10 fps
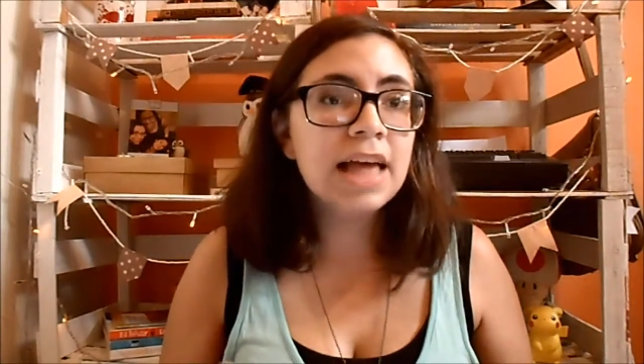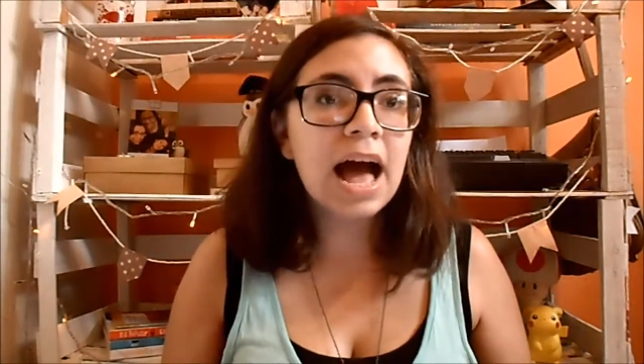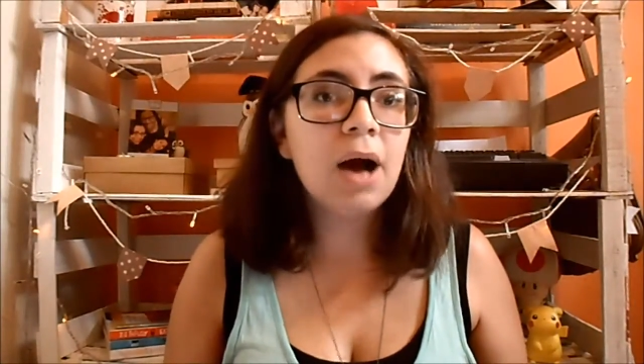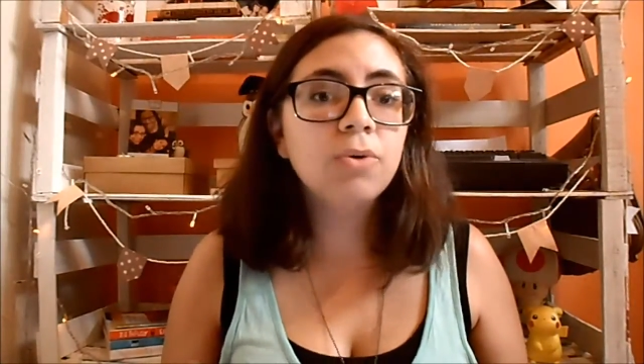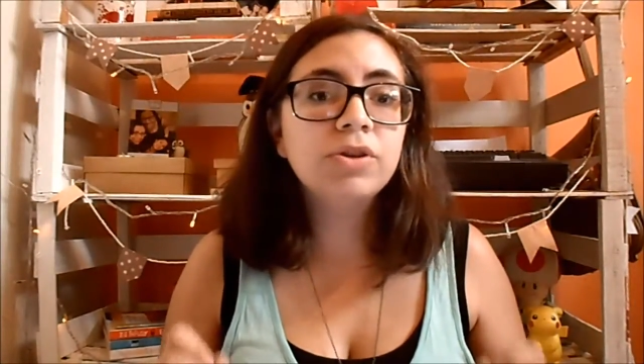
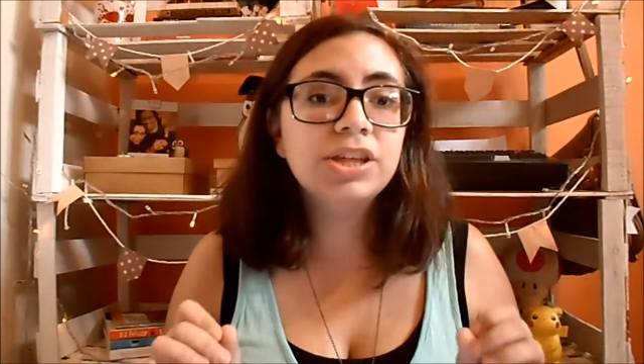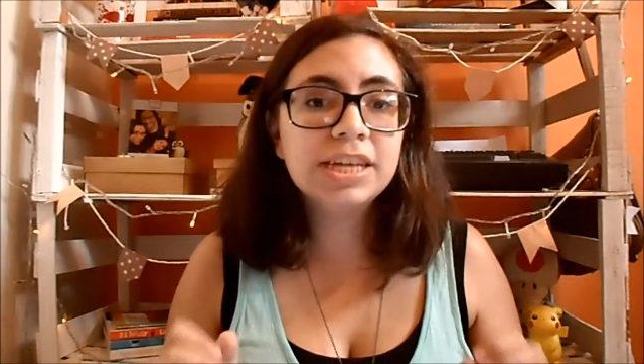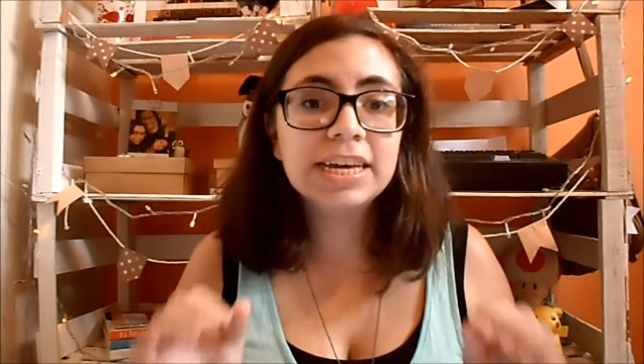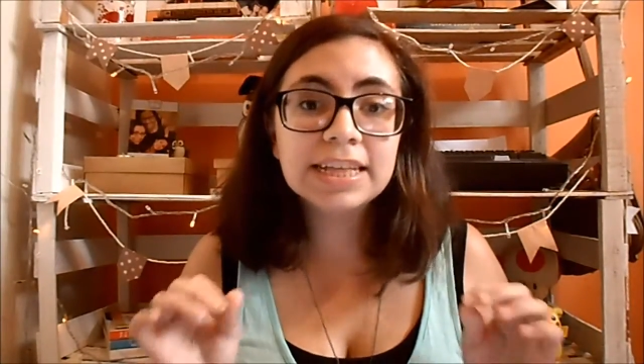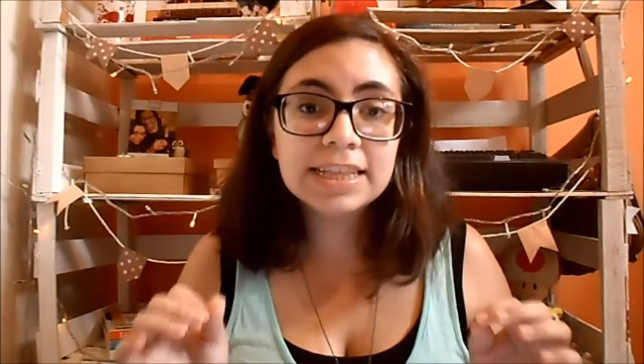how
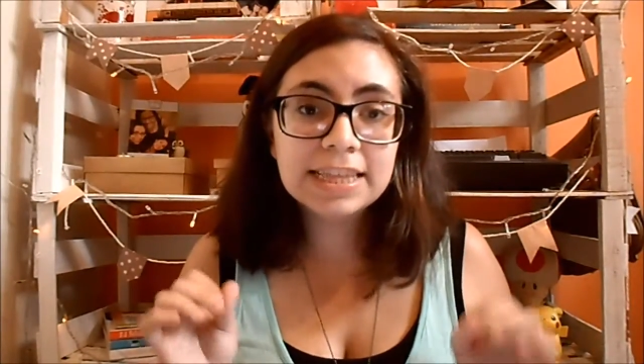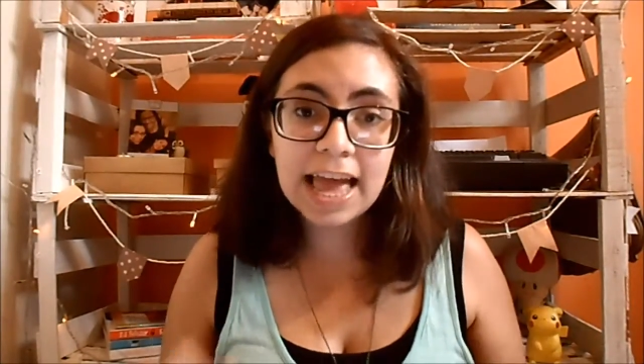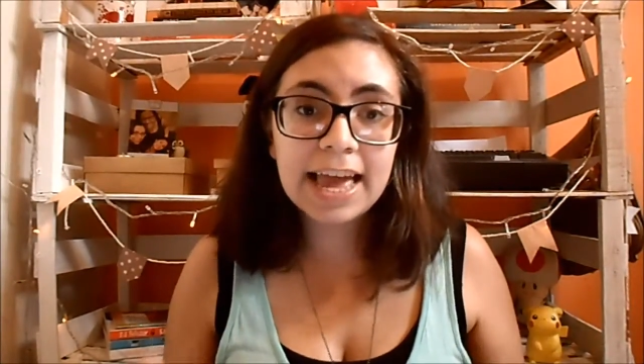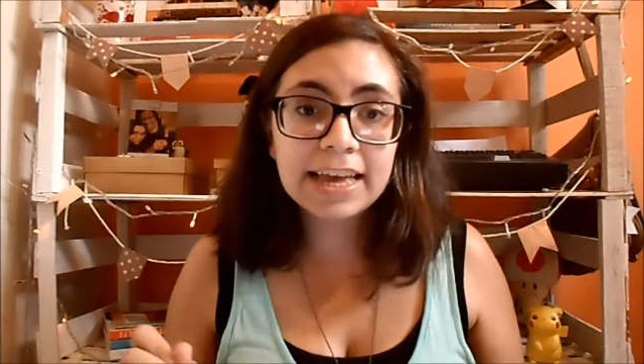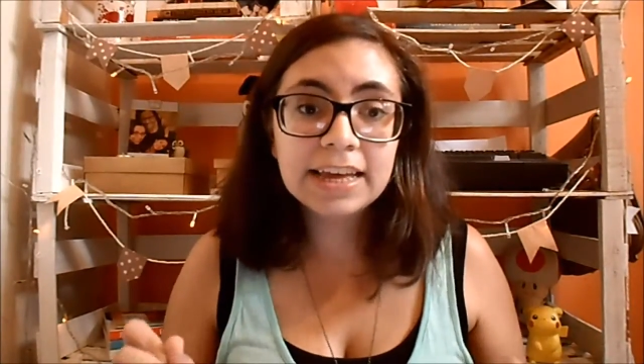she can
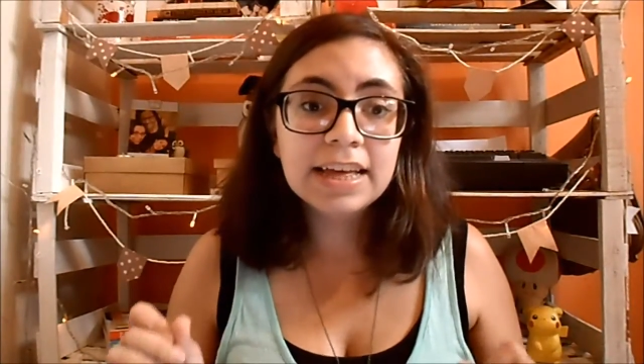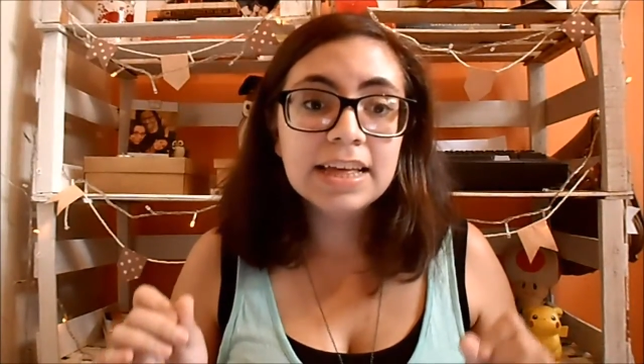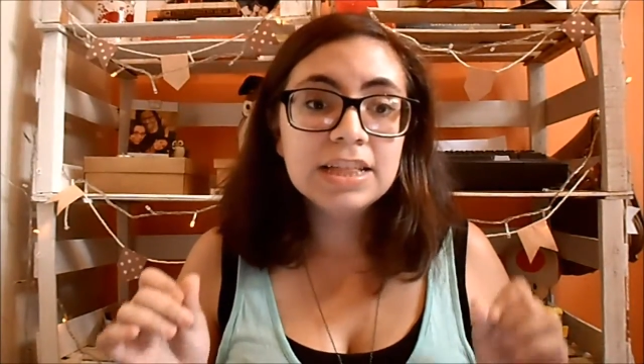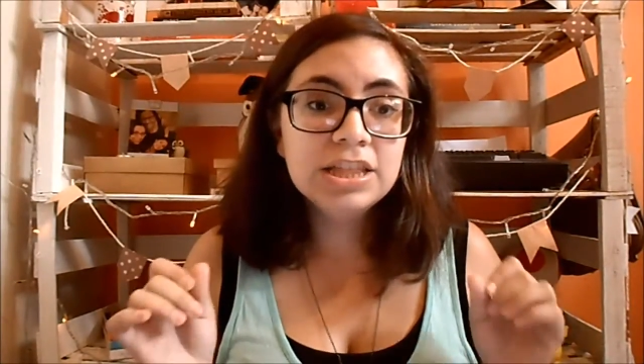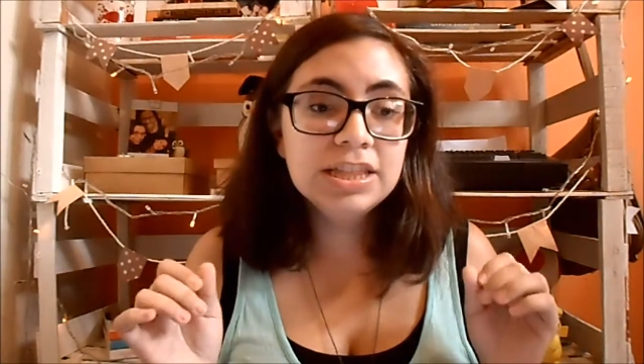say
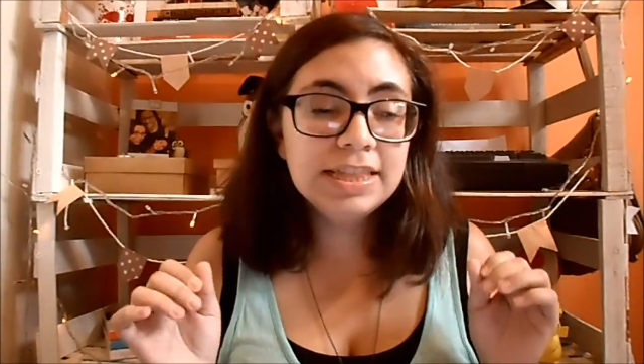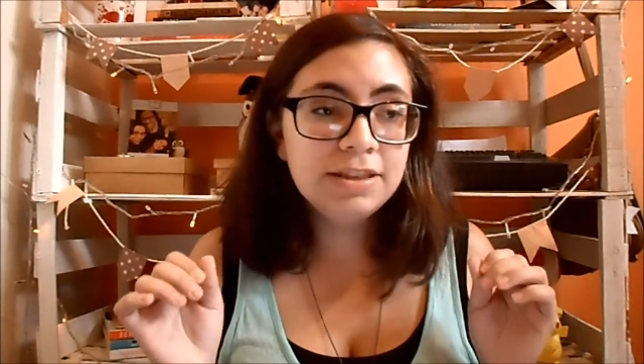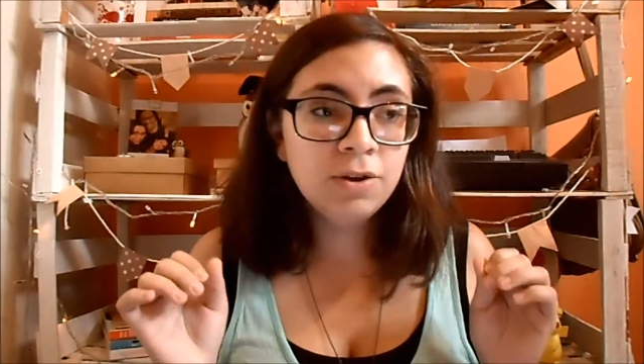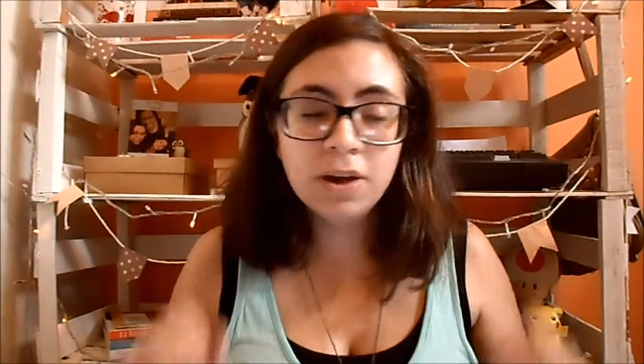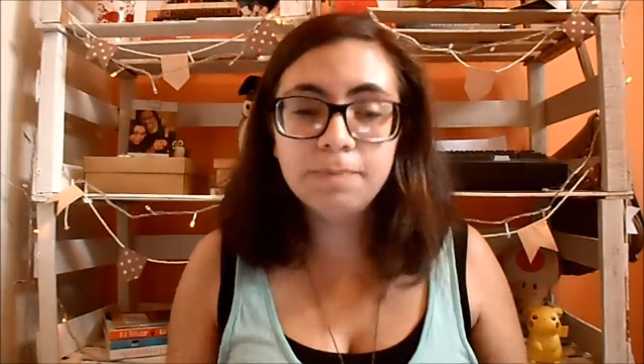
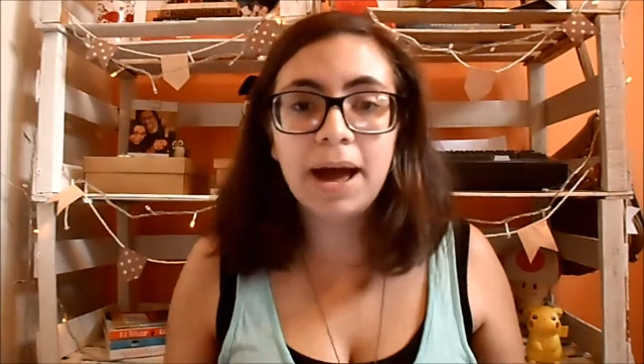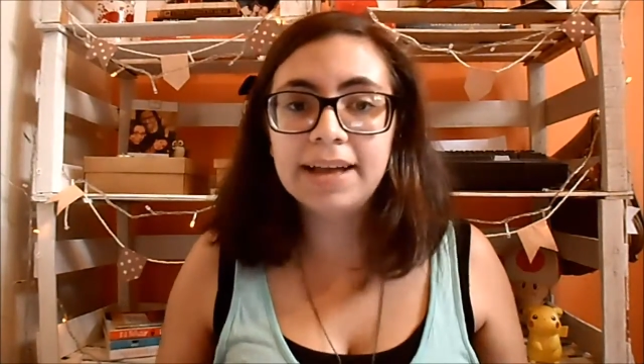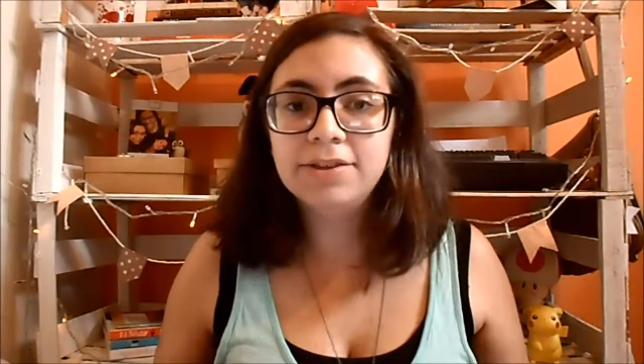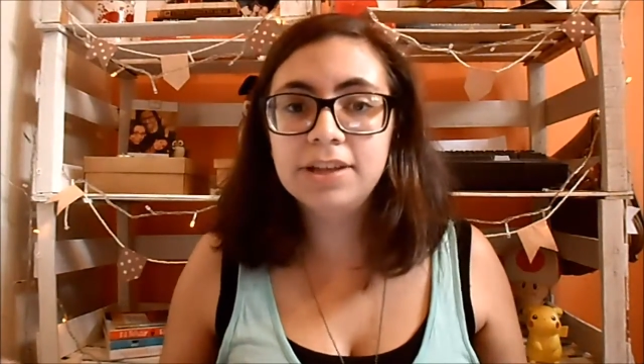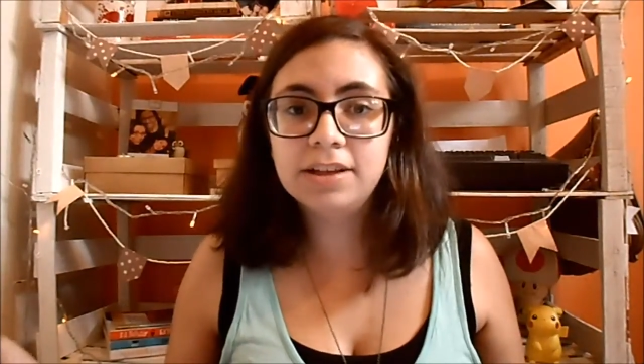
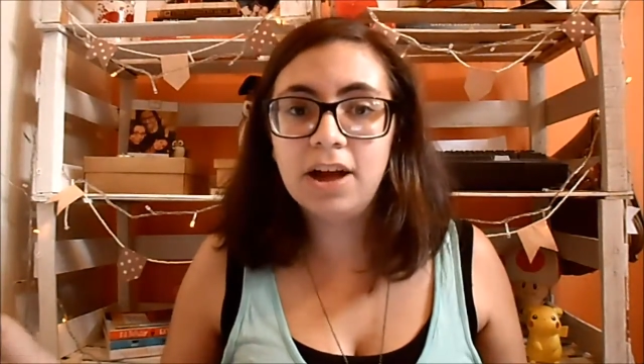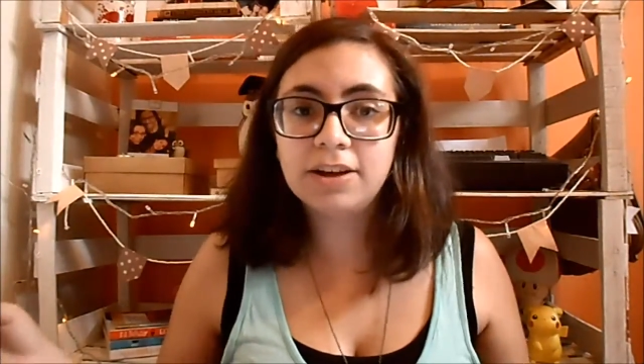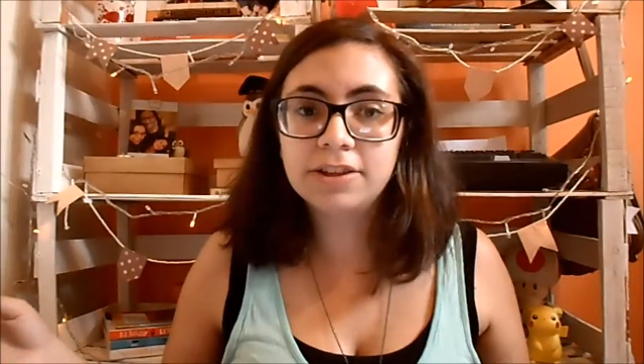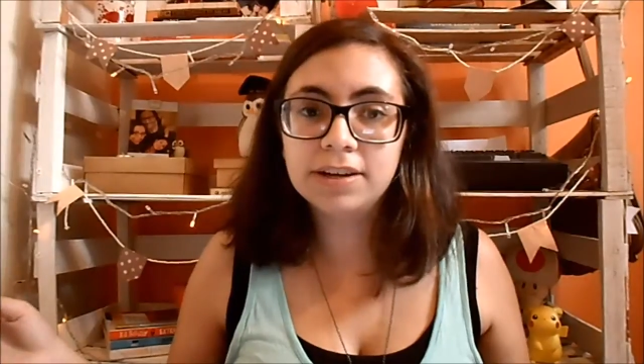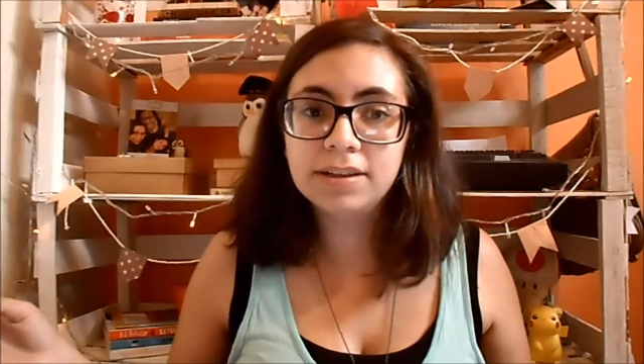goodbye to the
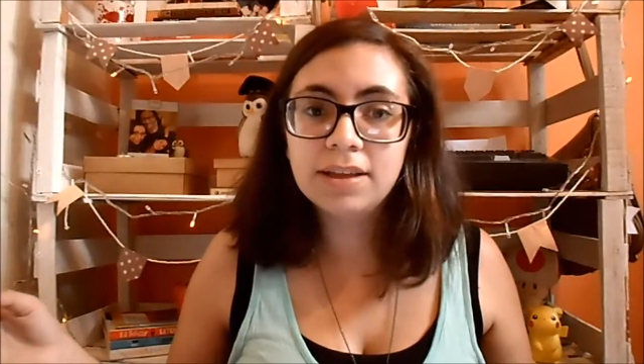Doctor.